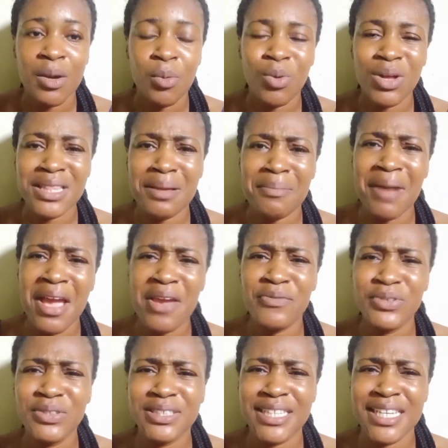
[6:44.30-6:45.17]
what am I
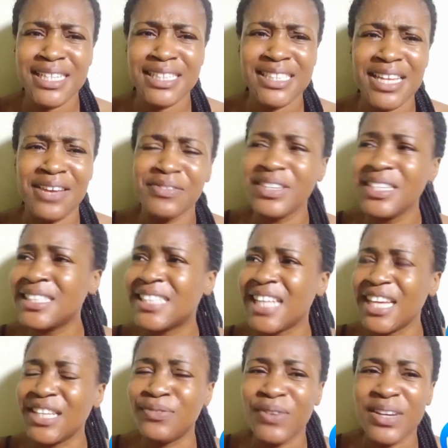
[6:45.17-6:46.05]
even saying? Sef,
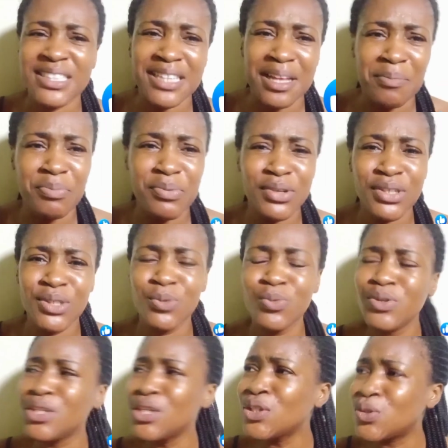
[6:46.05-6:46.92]
Easter is fast
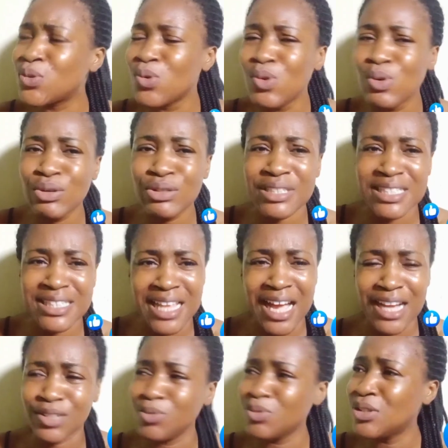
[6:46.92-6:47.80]
approaching. We need to look
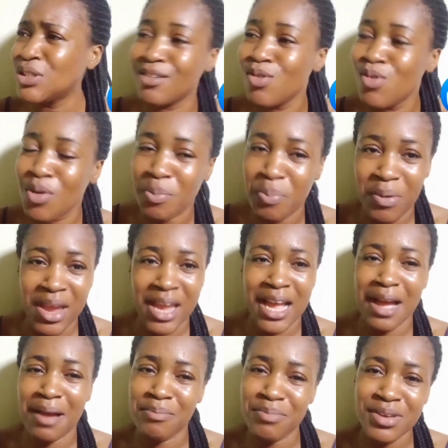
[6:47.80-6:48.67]
snatched. We need to look
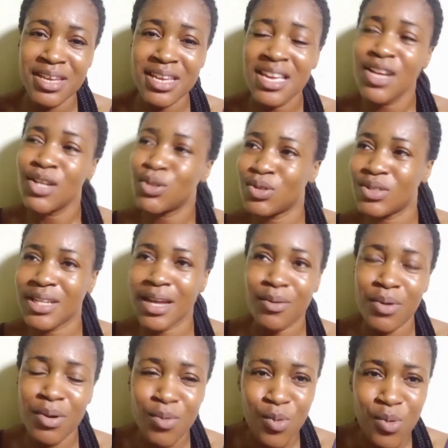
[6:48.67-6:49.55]
peng, Abi, so
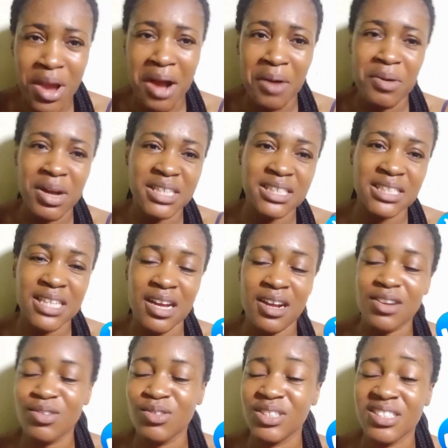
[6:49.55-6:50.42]
that when we wear our
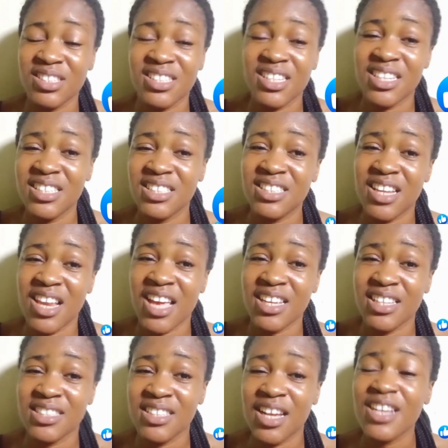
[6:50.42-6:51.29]
Easter clothes, is anything
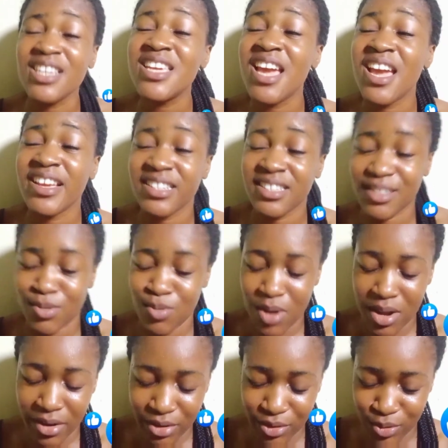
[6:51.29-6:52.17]
like Easter? Yes,
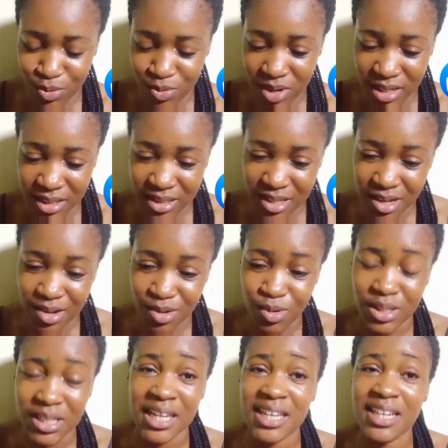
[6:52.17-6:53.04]
we are going to wear Easter
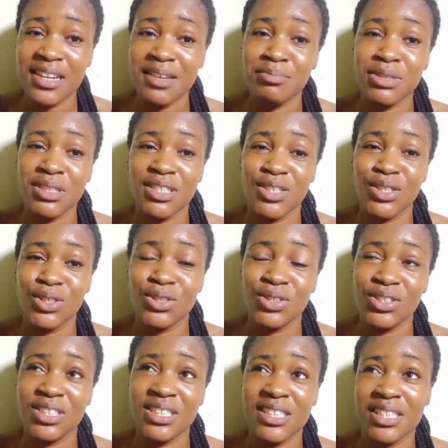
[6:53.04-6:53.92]
clothes. I claim it in
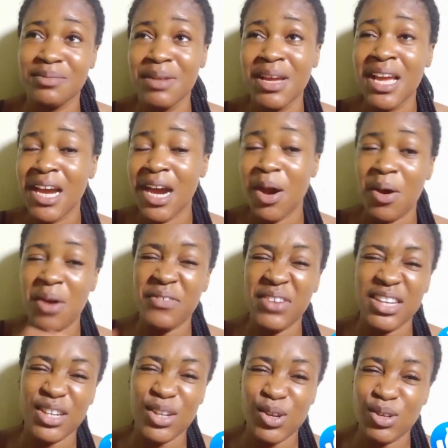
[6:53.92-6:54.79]
Jesus' name.
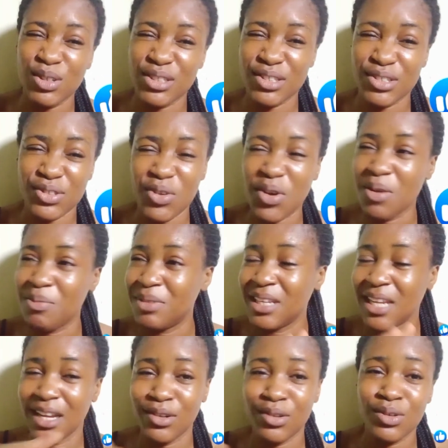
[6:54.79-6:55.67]
However, the cloth is
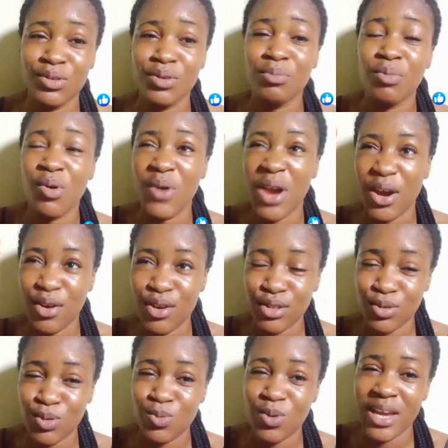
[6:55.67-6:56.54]
coming, I don't know, but we are
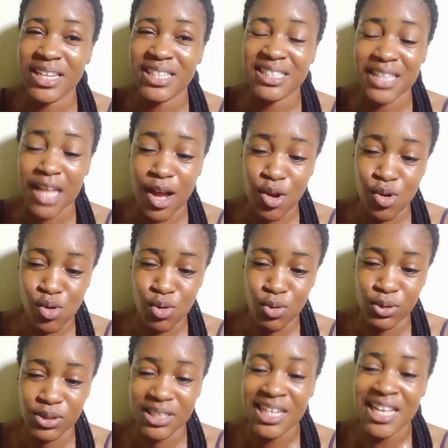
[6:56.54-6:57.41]
going to wear Easter
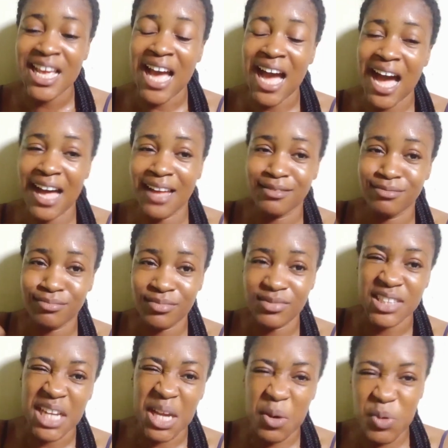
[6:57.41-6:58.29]
clothes. And
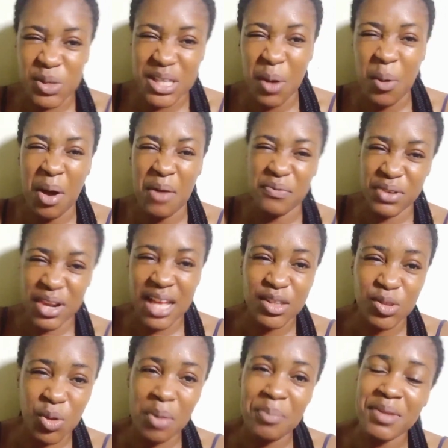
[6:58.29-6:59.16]
with our
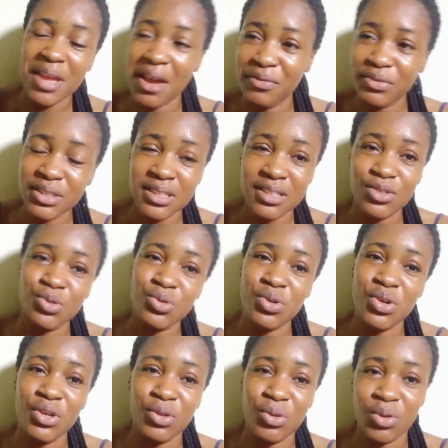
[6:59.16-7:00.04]
flat tummy, everything
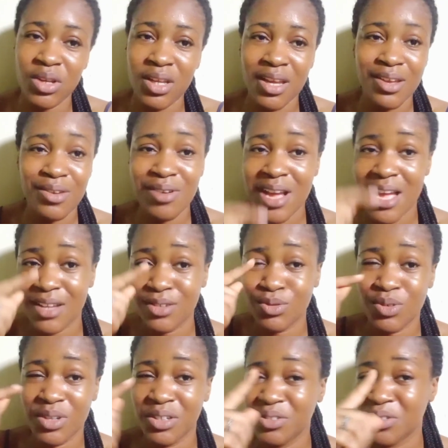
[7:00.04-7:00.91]
showing, okay? You guys
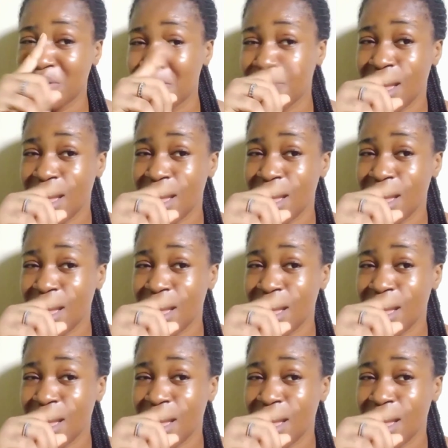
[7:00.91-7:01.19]
should ignore